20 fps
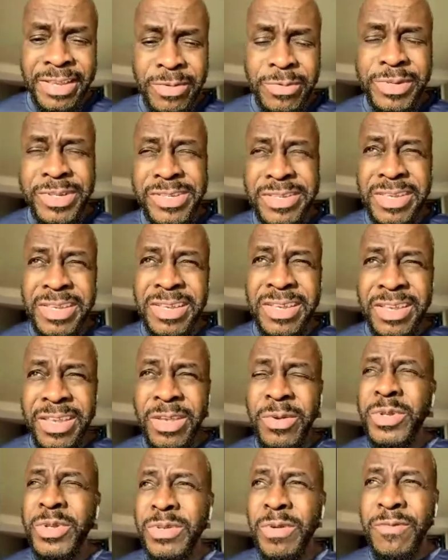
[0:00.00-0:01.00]
He was
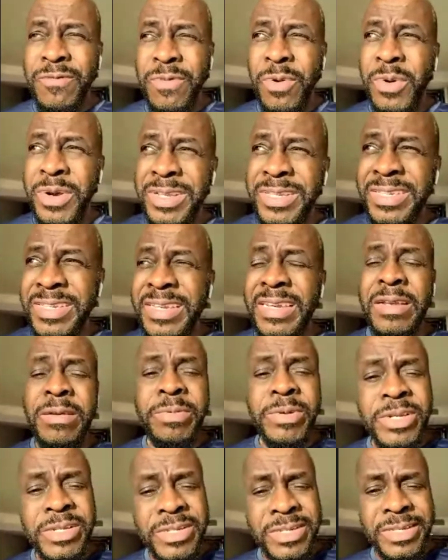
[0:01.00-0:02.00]
a voice in
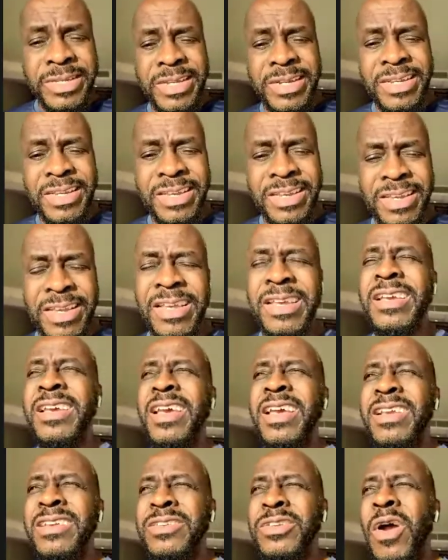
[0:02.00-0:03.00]
Liberty City
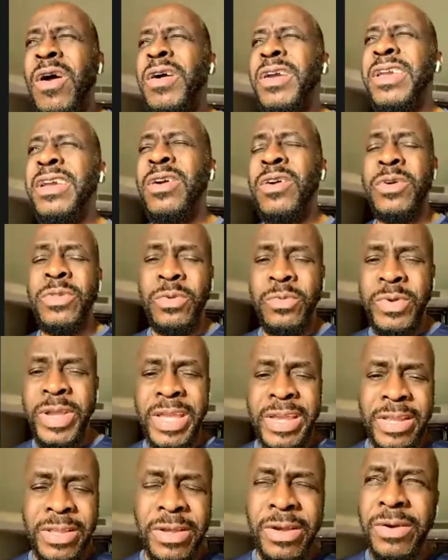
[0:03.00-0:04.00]
talking on the
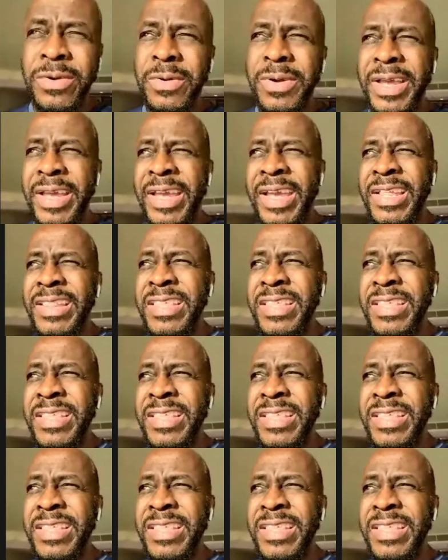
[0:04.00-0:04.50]
radio.